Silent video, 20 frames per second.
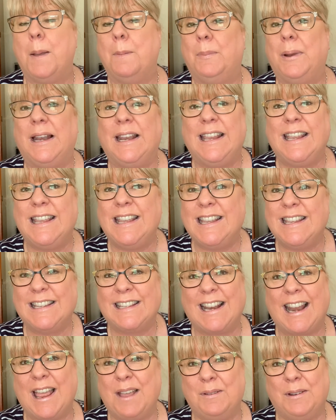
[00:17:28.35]
please
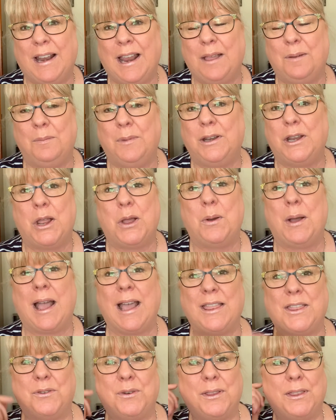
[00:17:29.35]
let, let me know
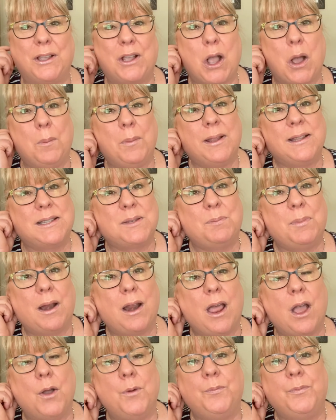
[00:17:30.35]
either in the comments
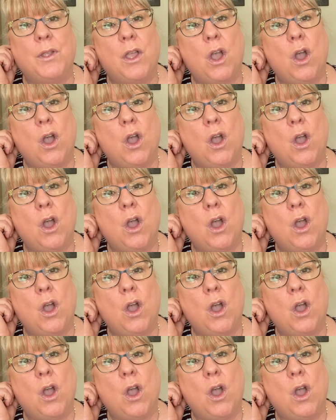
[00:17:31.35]
below